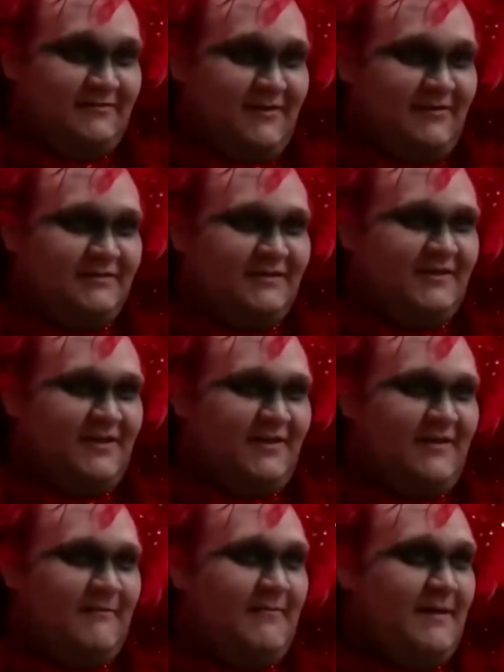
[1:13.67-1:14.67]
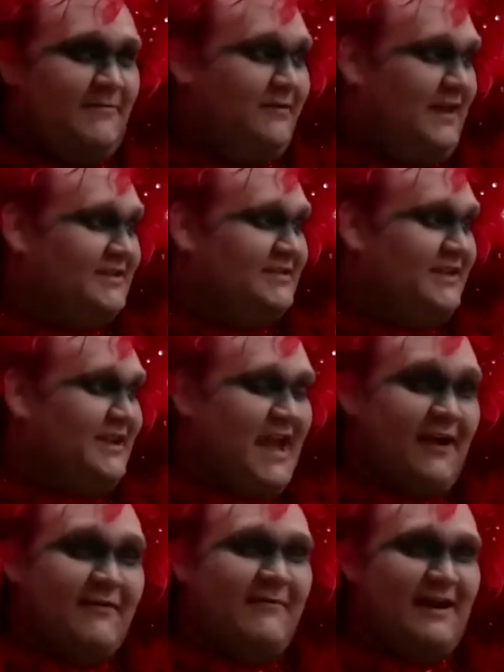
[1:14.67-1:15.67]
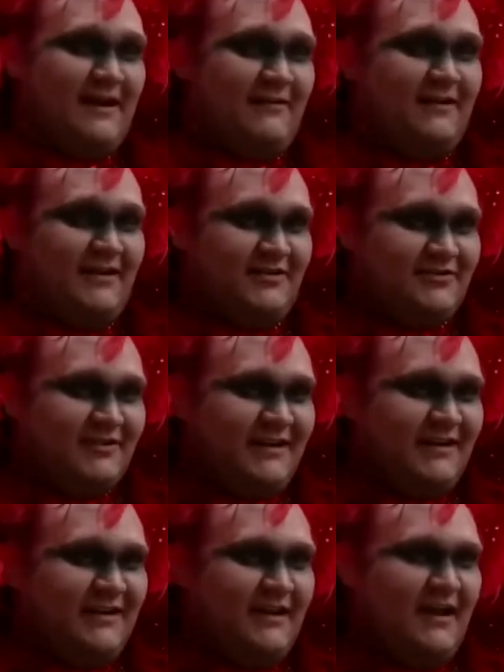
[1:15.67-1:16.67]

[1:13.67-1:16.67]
well to know that people actually care about our country